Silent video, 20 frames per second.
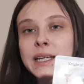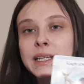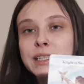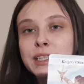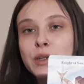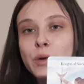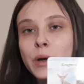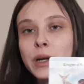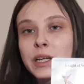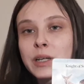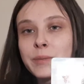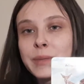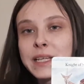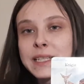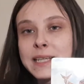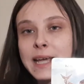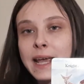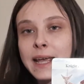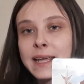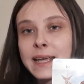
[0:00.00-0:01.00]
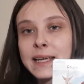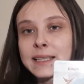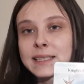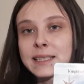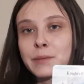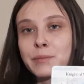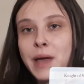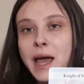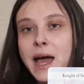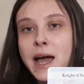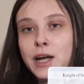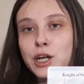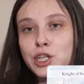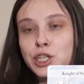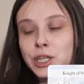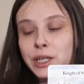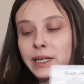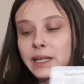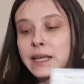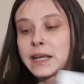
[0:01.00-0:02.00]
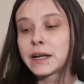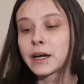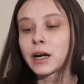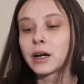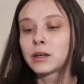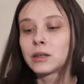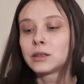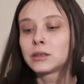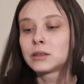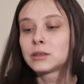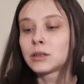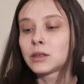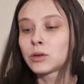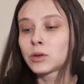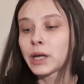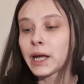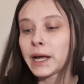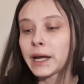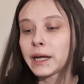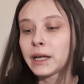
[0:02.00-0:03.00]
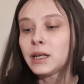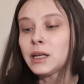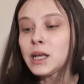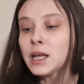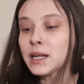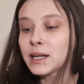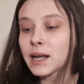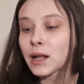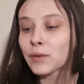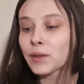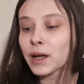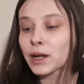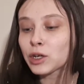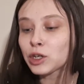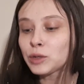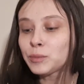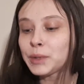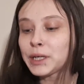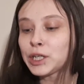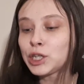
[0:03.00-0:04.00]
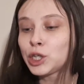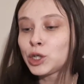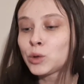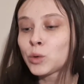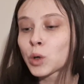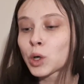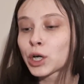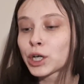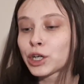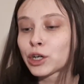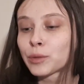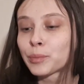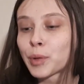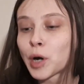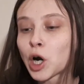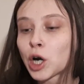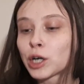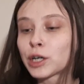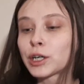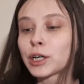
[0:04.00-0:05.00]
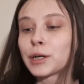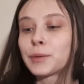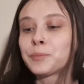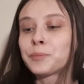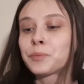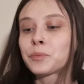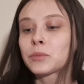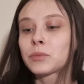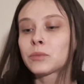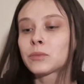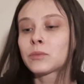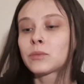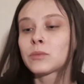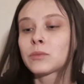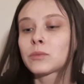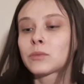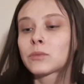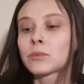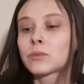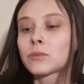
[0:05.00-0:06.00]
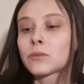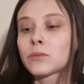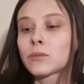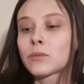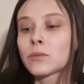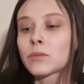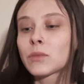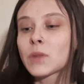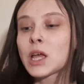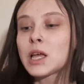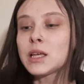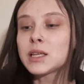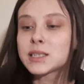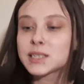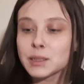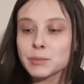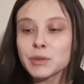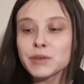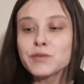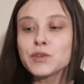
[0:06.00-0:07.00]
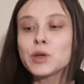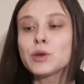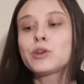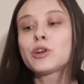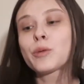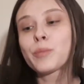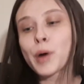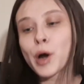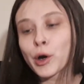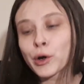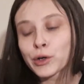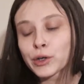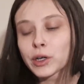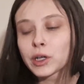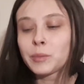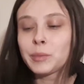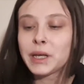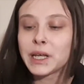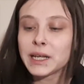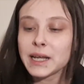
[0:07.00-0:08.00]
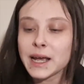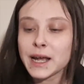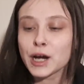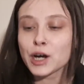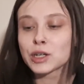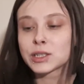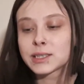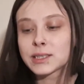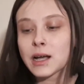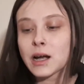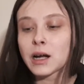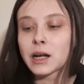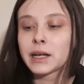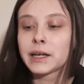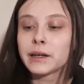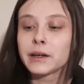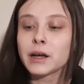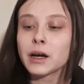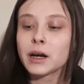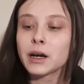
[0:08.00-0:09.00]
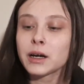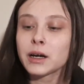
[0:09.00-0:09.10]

is going to be taking some action here. Okay, now that could be you or your partner. Some of you, your partner could be an air sign,